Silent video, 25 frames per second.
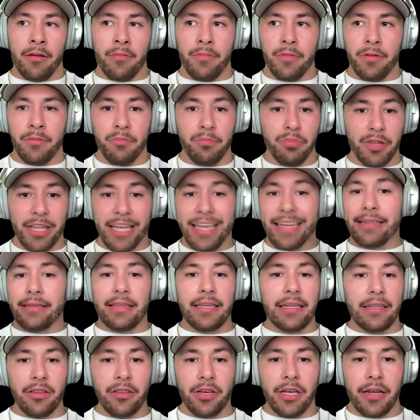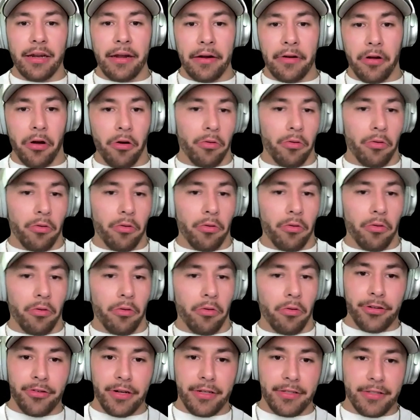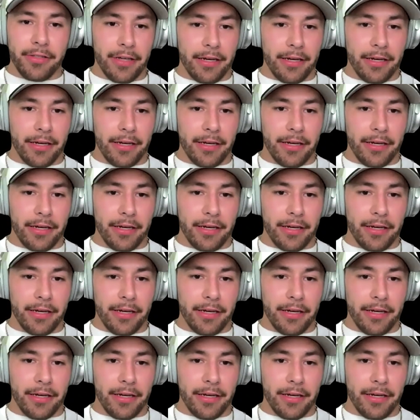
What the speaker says: blankly looking at, oh, carbohydrates,